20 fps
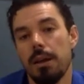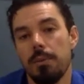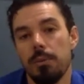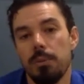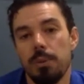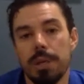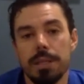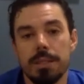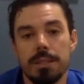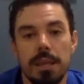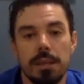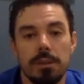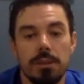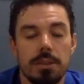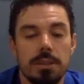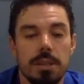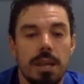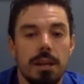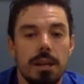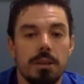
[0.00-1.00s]
we can take the
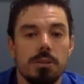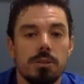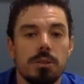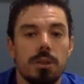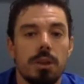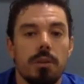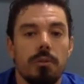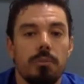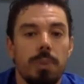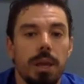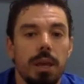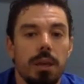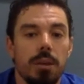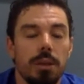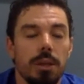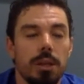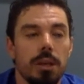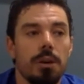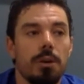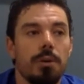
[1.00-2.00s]
tenets of
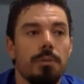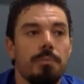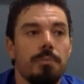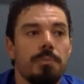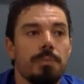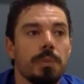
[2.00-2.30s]
paleo